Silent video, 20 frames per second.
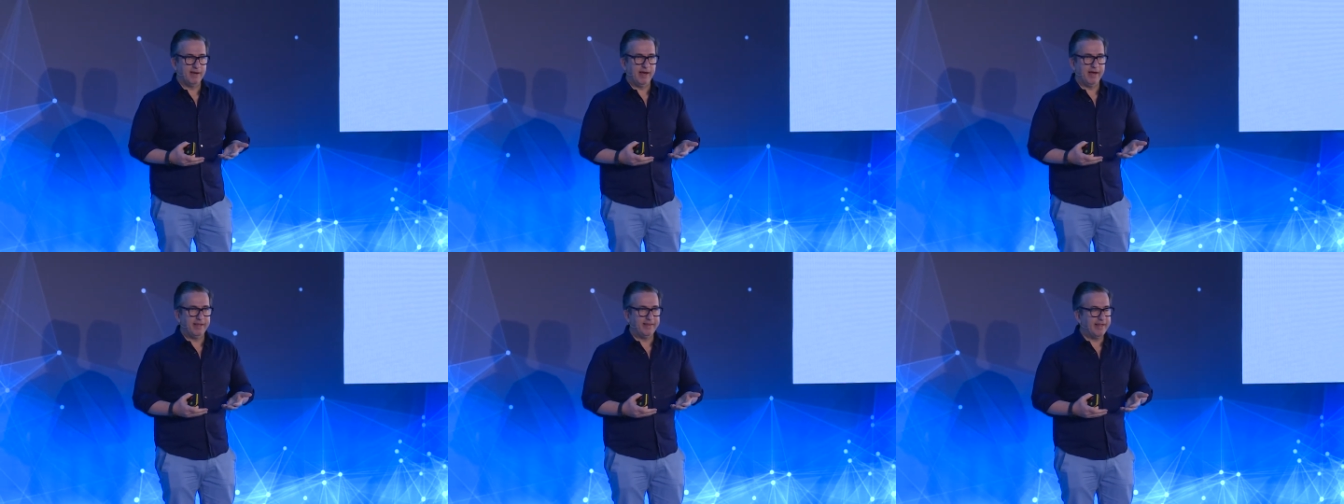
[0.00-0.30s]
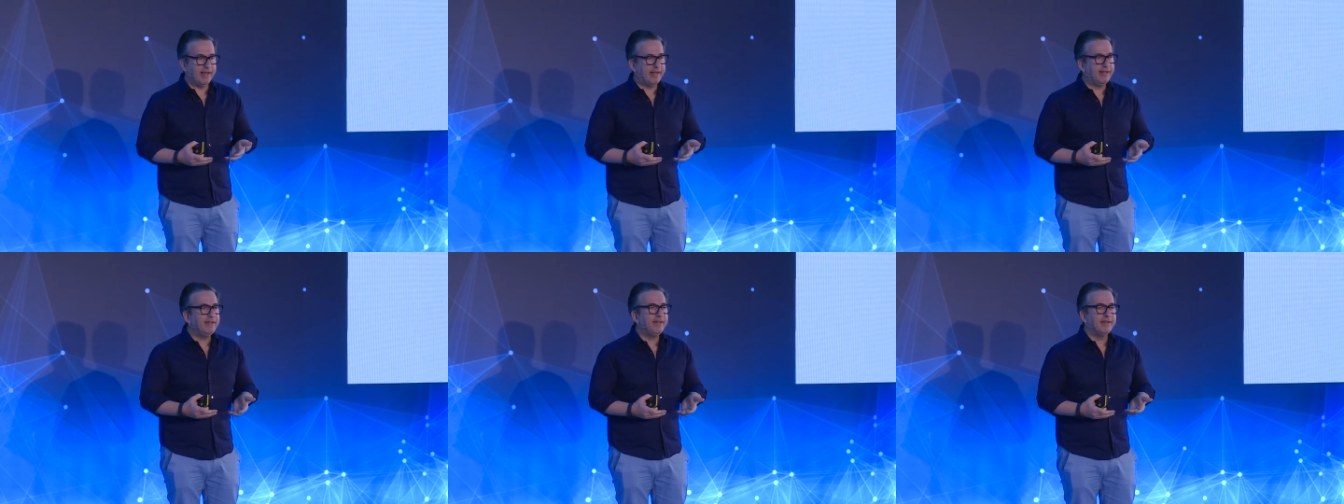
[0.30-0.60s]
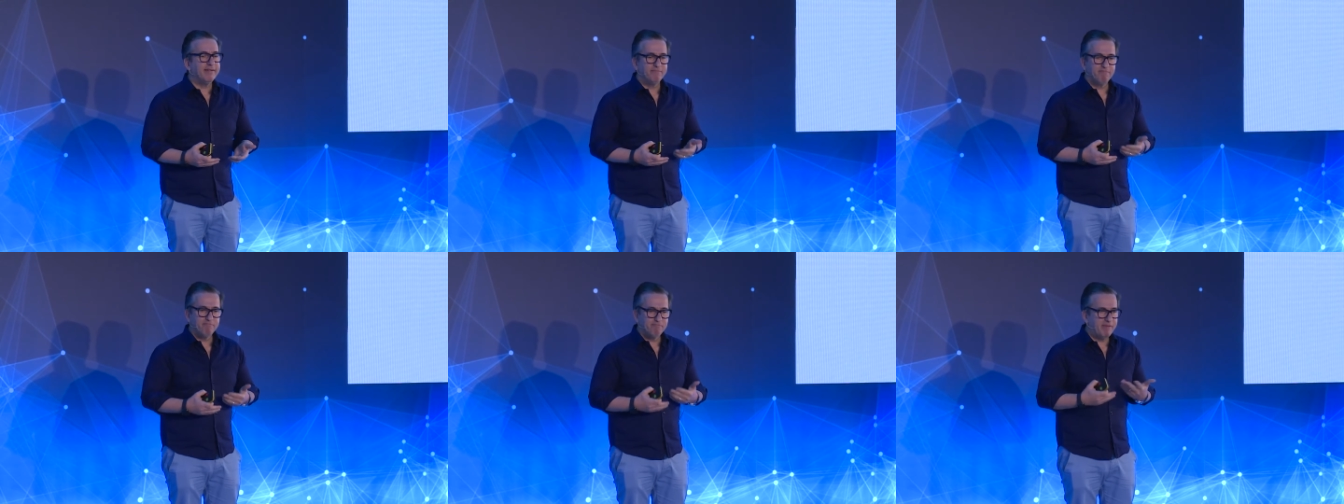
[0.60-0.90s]
And then
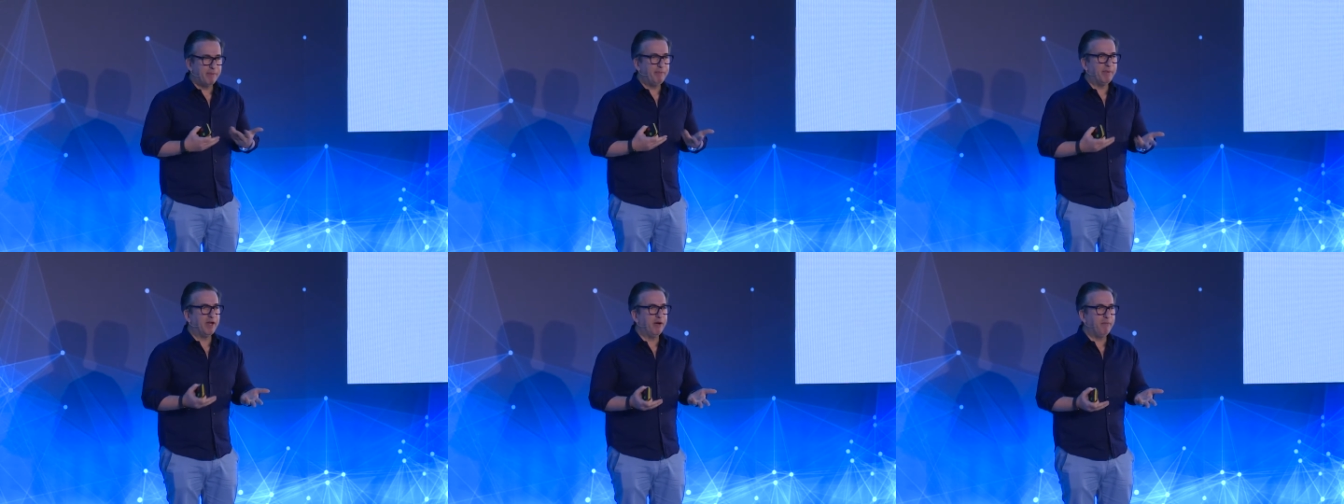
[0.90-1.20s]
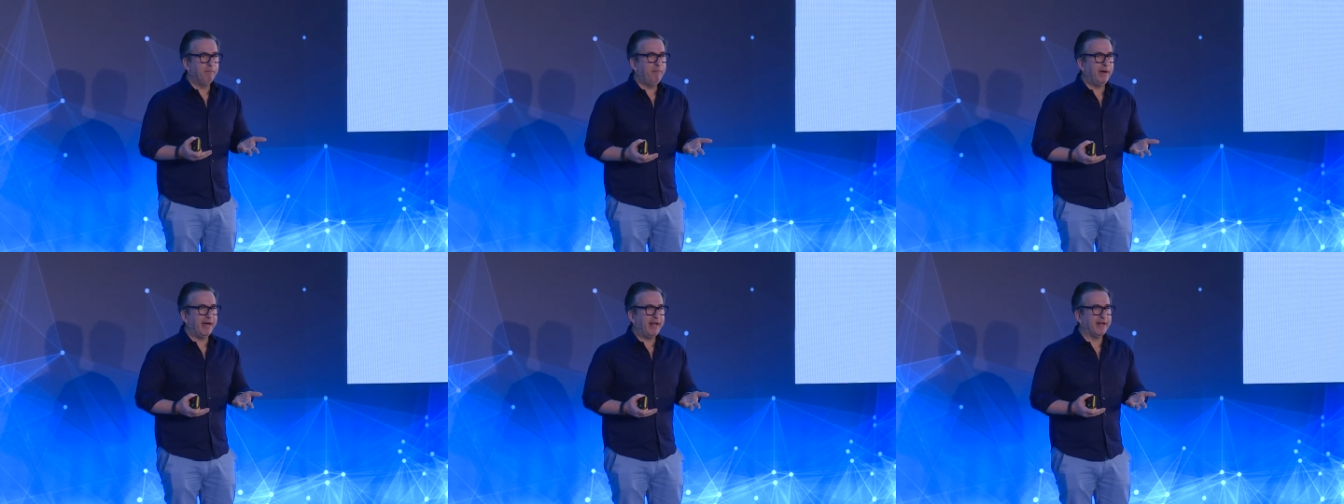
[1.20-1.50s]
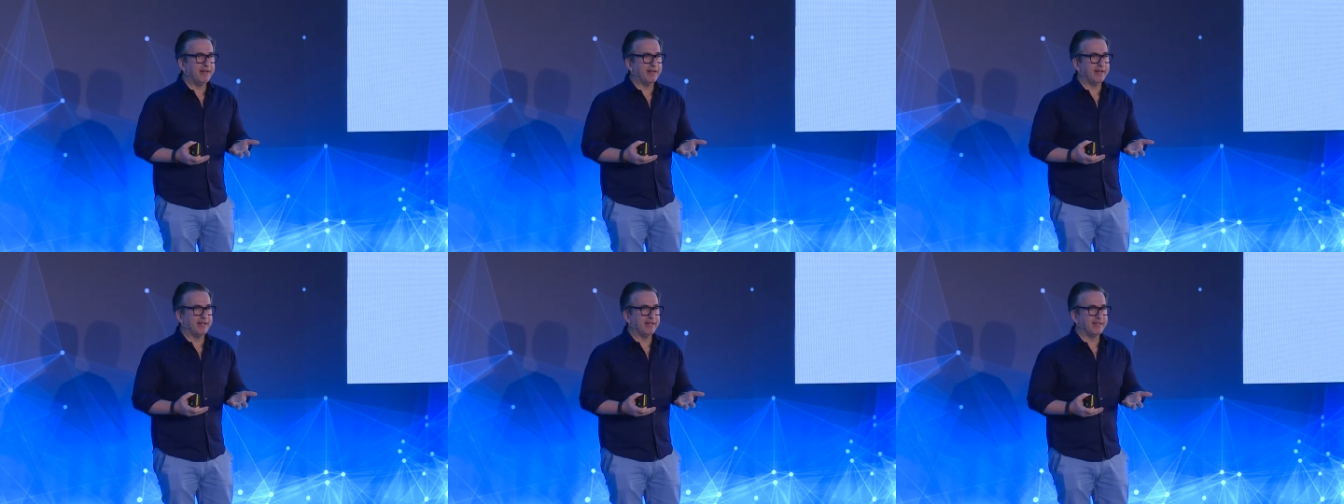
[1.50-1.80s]
they become better
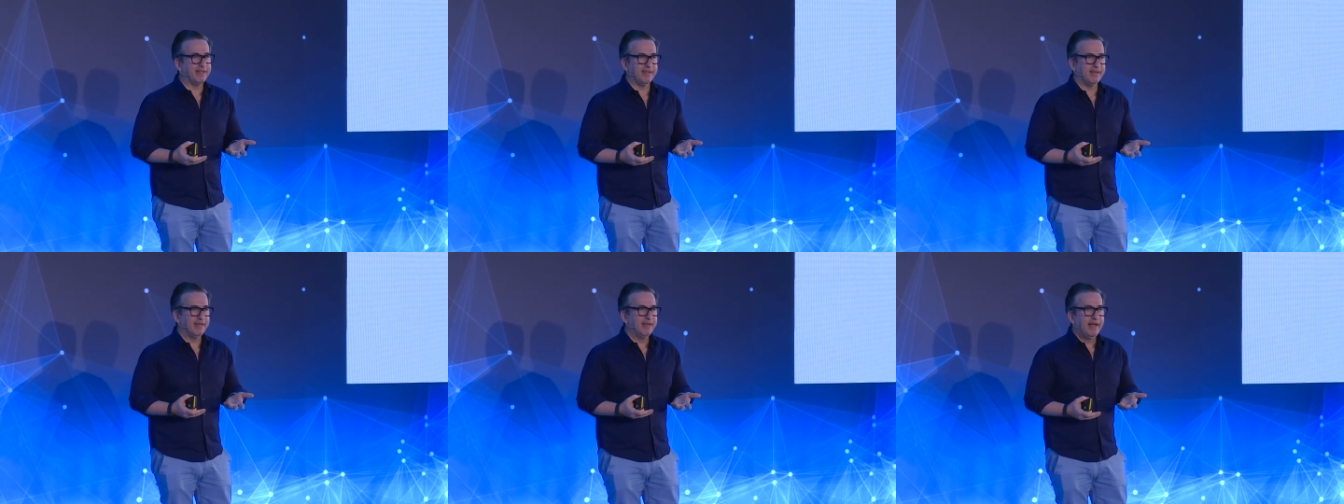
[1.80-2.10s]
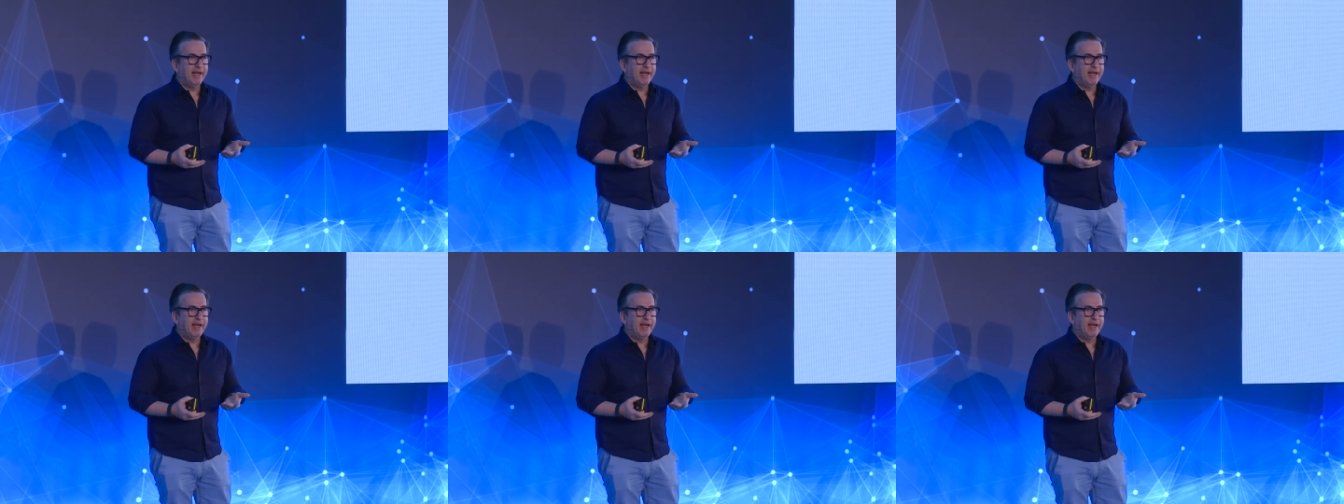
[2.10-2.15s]
at it.